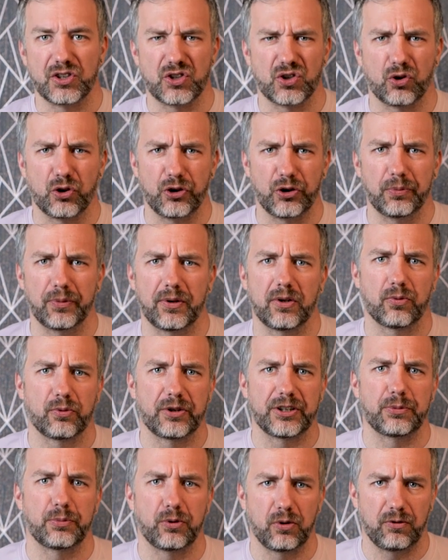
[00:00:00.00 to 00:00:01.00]
into human
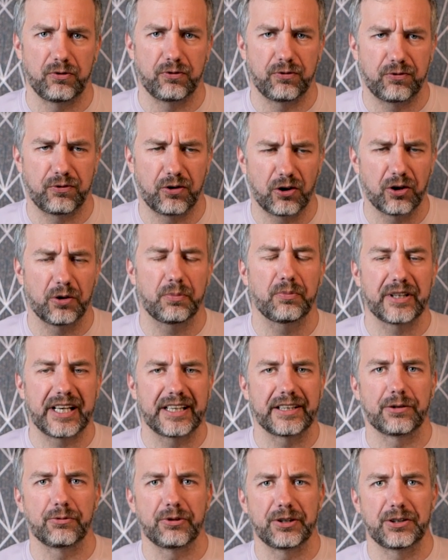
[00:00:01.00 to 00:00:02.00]
readable form,
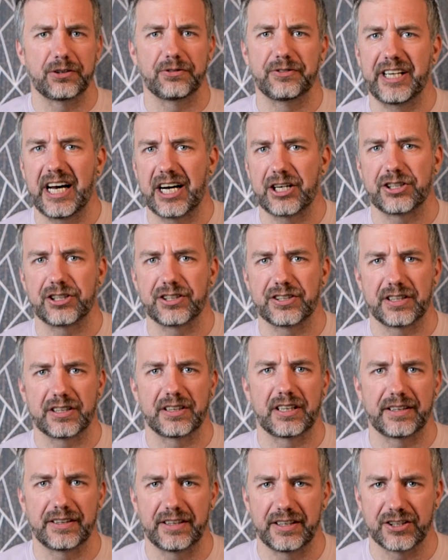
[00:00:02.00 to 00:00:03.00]
getting rid of dashes
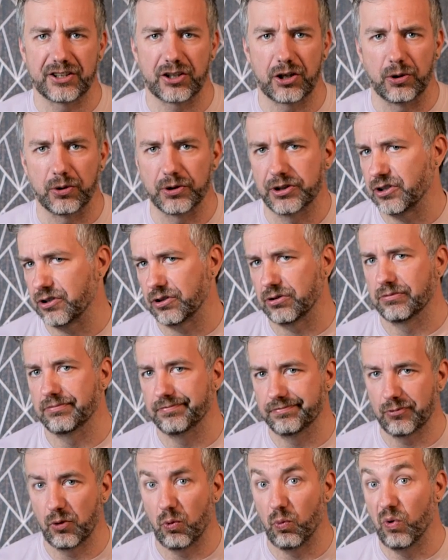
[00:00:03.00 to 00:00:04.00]
and underscores, so
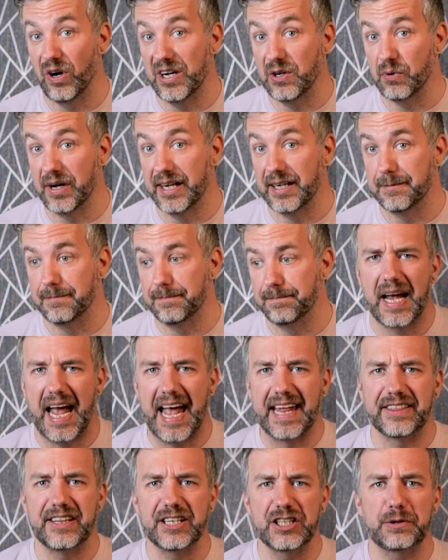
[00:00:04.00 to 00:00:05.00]
win-win.
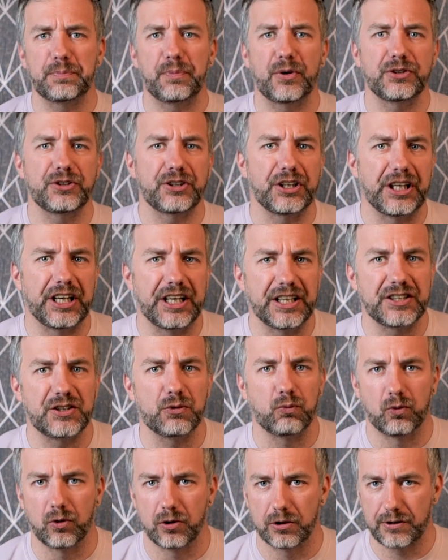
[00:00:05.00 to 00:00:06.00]
At this point,
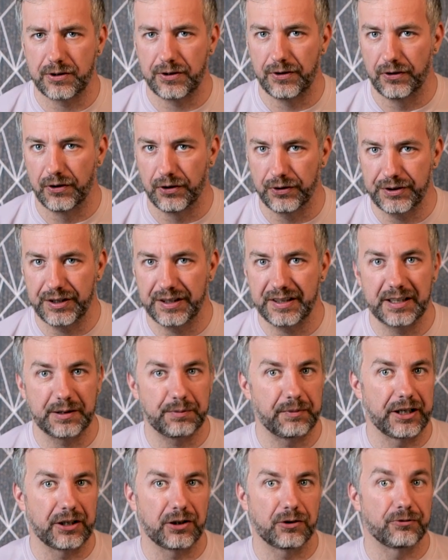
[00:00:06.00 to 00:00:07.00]
it's worth noting
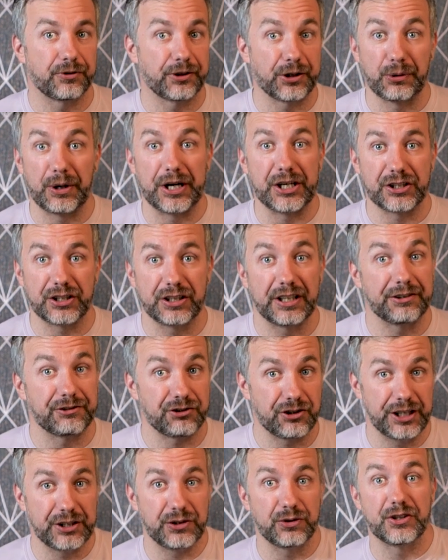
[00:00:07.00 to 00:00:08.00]
that my configuration, I
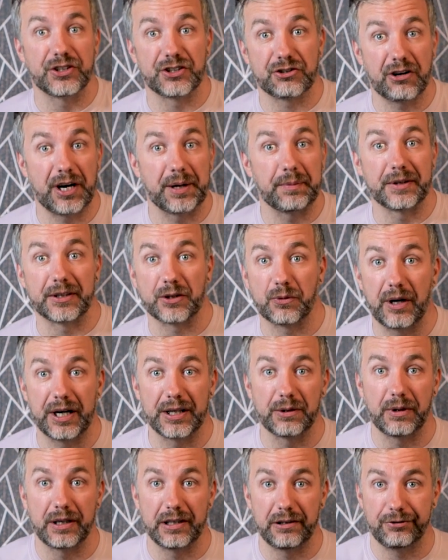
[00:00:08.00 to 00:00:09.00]
tried to describe it
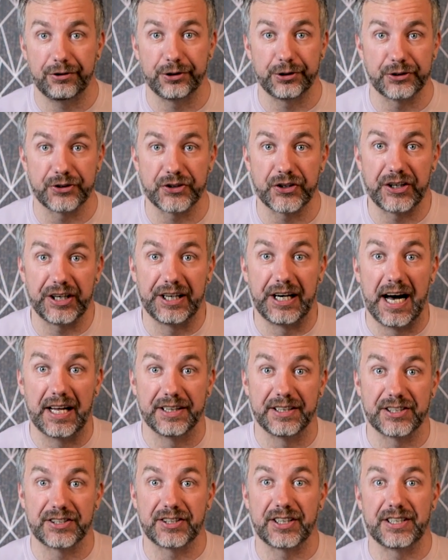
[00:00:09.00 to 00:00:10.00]
quite well for you so you
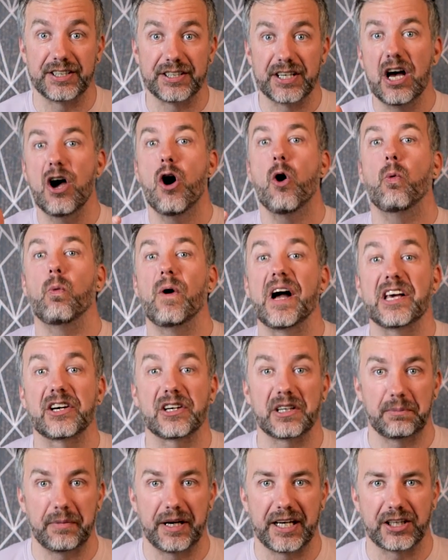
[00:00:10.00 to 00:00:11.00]
understand where you
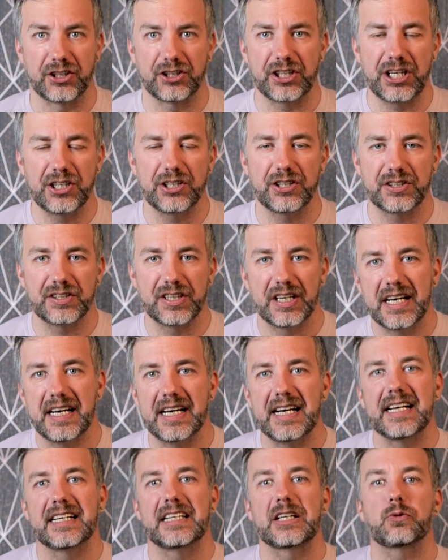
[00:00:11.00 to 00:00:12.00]
can make changes,
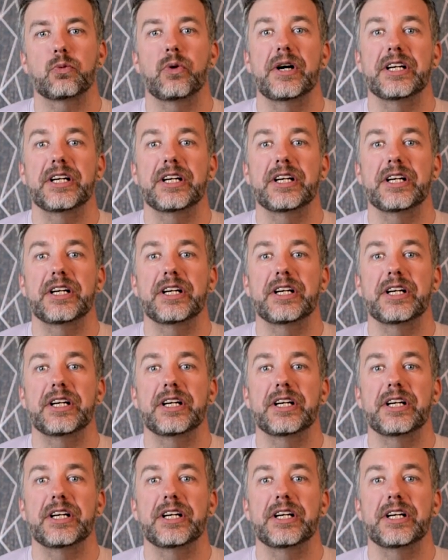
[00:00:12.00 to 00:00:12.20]
that